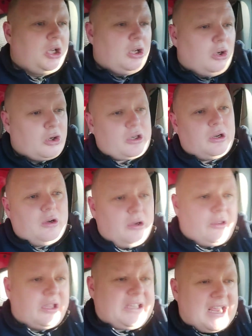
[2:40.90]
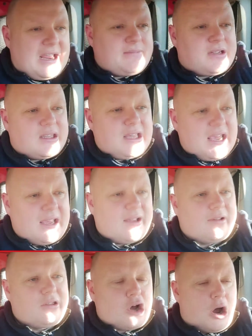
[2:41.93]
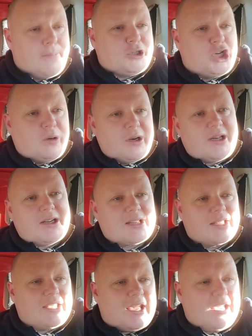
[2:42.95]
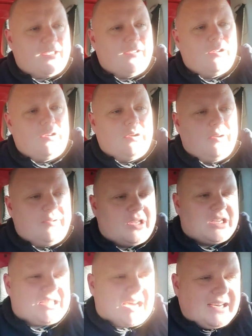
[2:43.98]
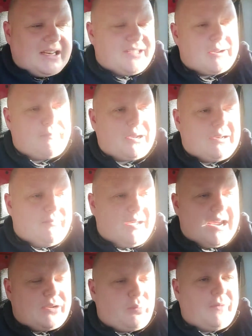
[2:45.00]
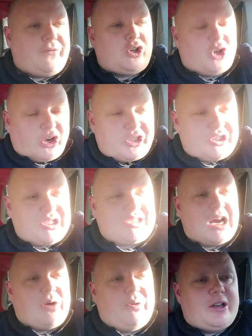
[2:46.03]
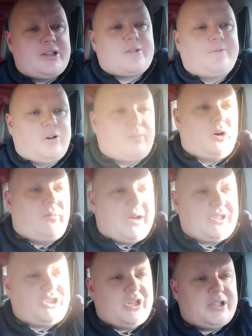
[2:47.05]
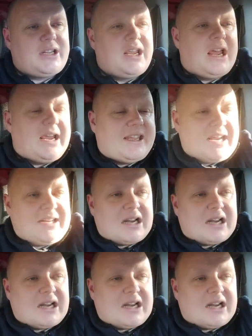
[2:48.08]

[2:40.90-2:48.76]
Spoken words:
look, the games are there, the opportunities are there. The signings are being made. We've got to start winning some football matches and getting